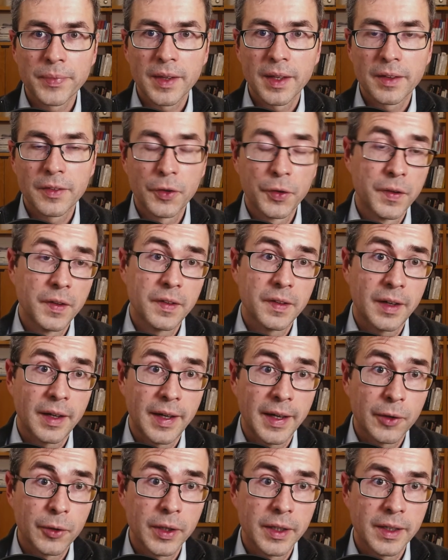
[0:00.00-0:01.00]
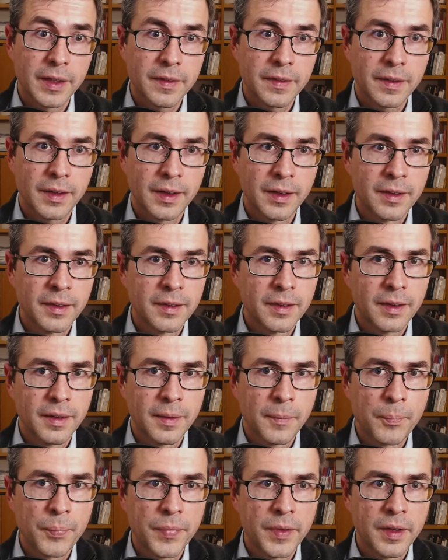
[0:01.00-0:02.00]
so these are aggregates, and
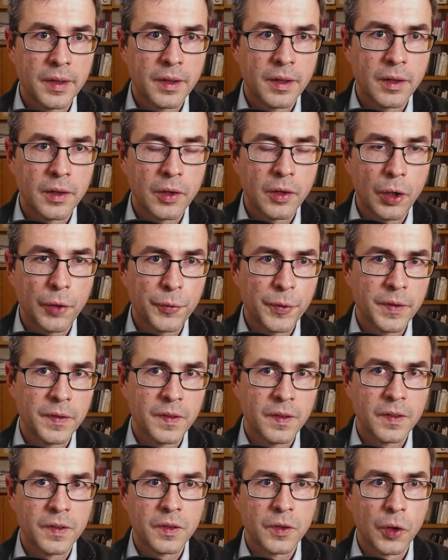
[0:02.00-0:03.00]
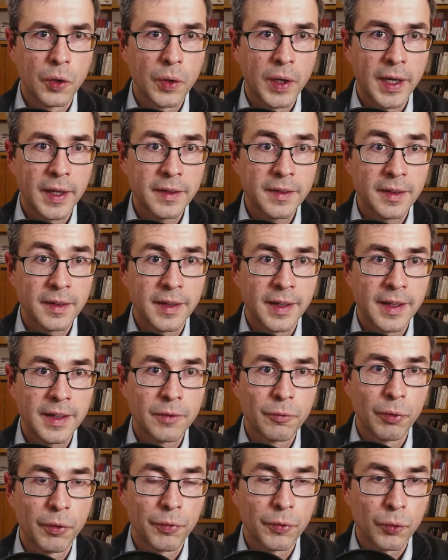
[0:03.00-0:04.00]
often these go hand in
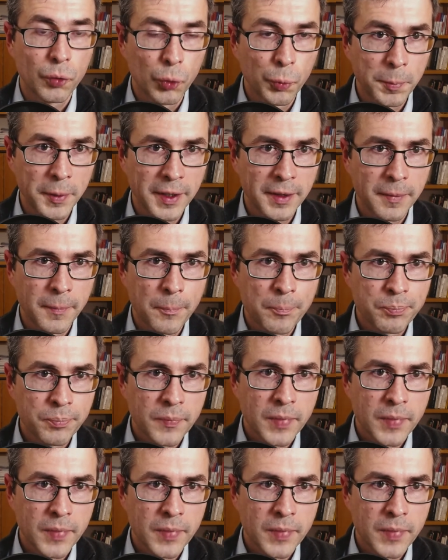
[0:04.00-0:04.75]
hand with grouping,